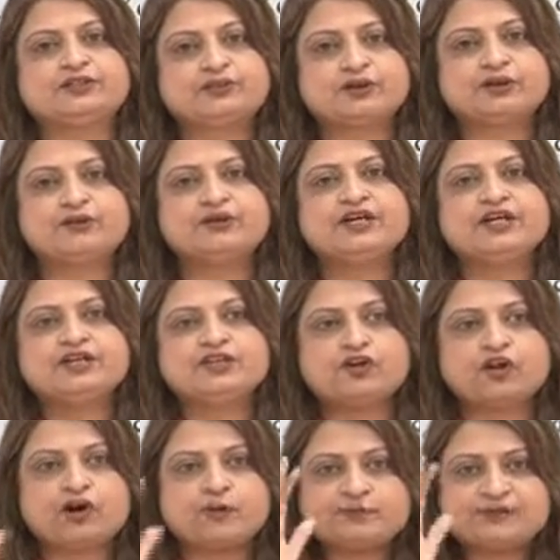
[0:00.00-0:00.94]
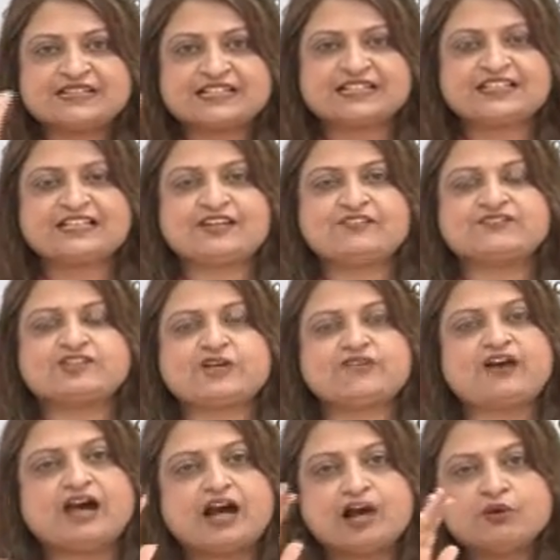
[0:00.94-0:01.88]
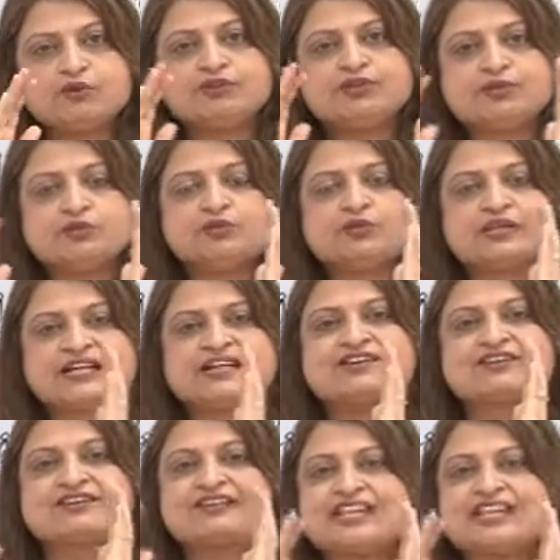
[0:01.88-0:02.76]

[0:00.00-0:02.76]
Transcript: the objectives of how you can